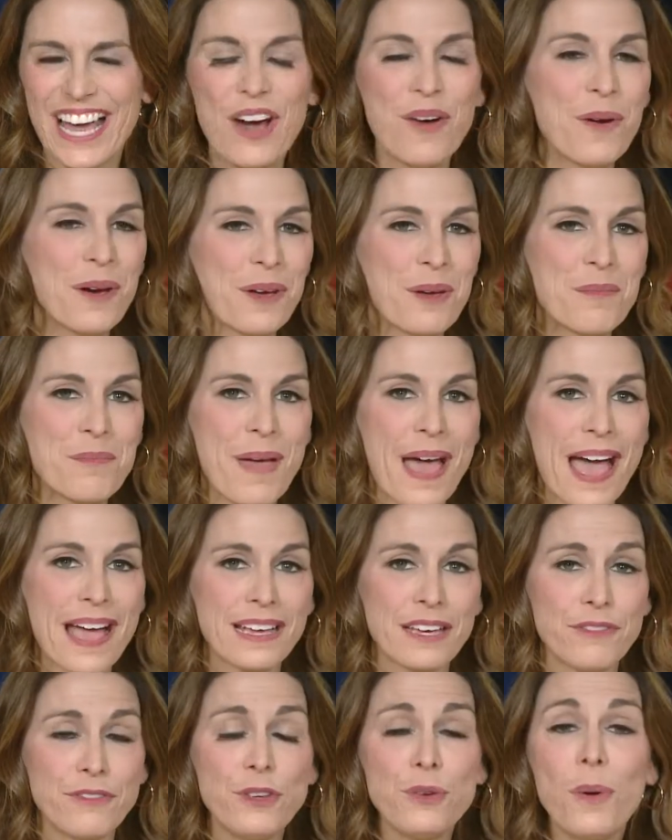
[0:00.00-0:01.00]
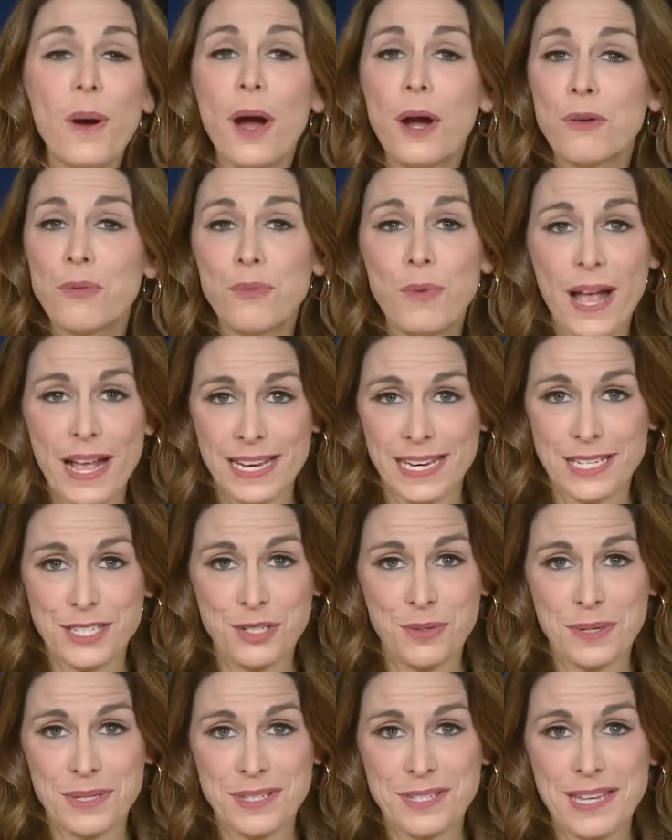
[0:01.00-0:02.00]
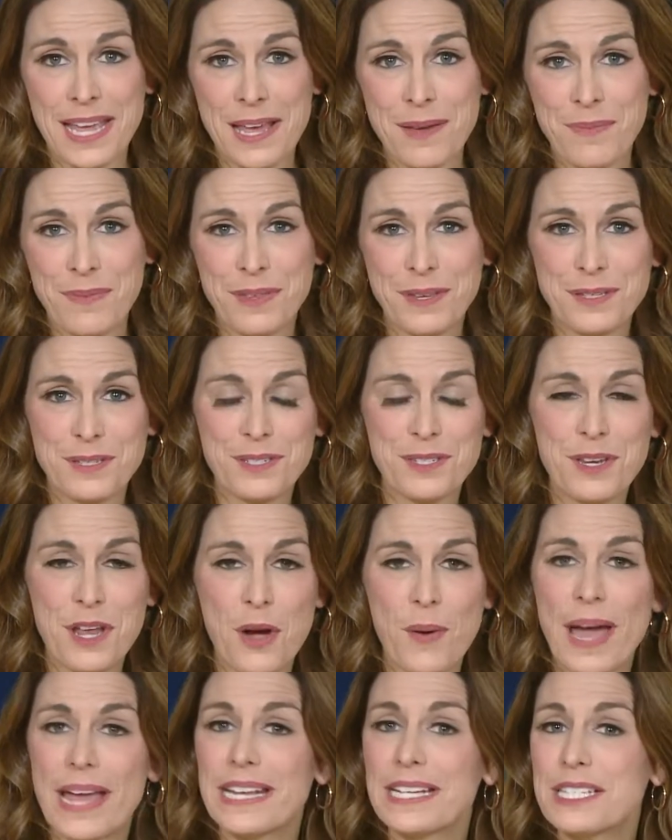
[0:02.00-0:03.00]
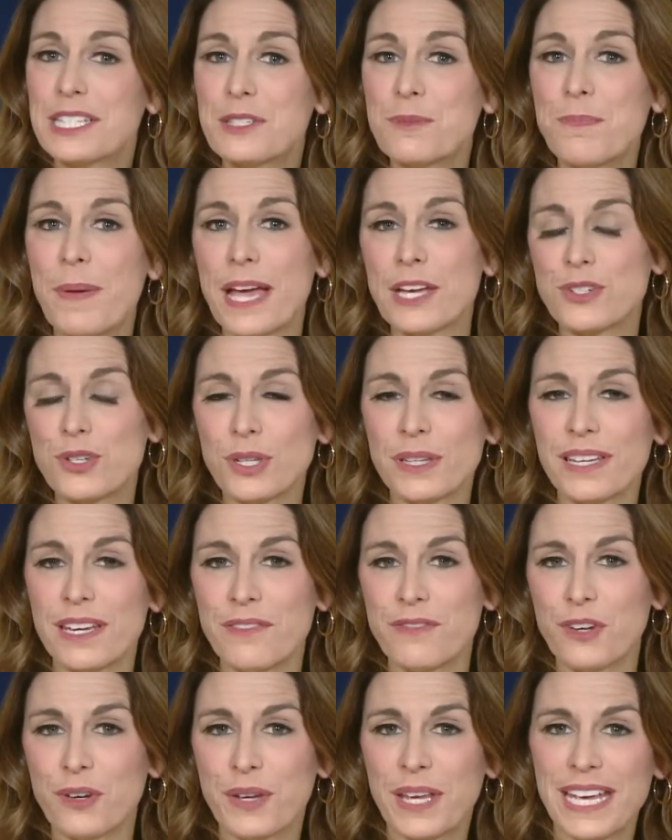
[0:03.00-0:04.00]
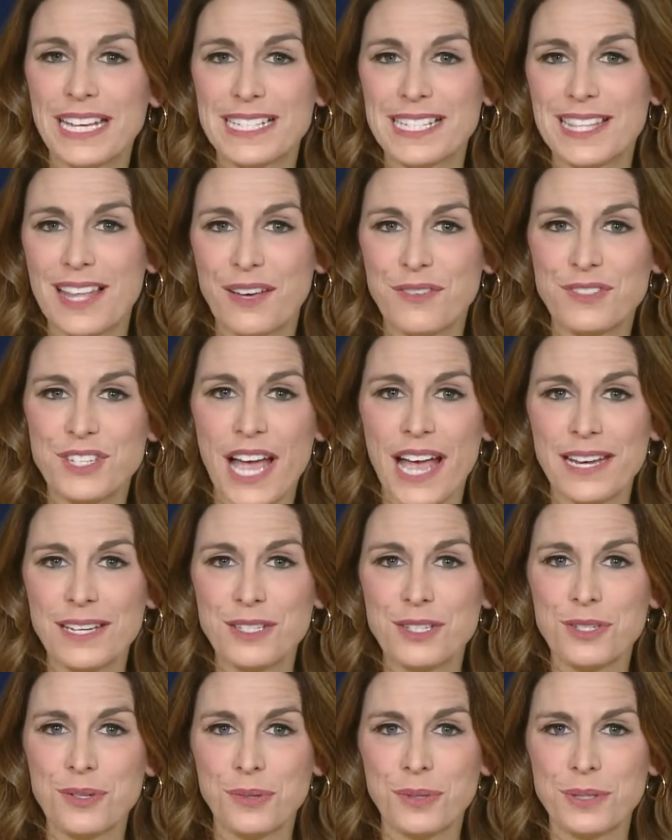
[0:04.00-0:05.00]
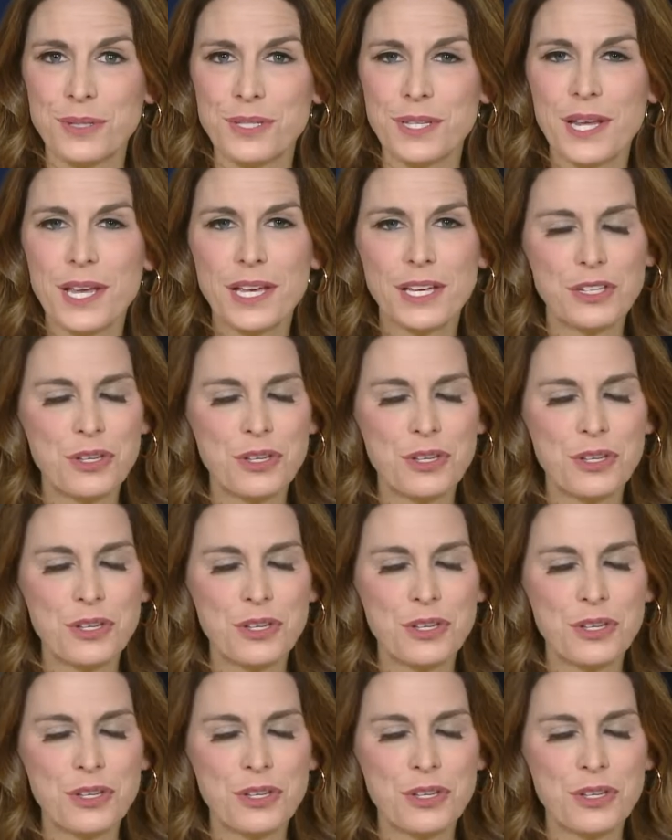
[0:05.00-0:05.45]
Welcome back. If you are ready to escape this snow, and especially if your kids love dinosaurs,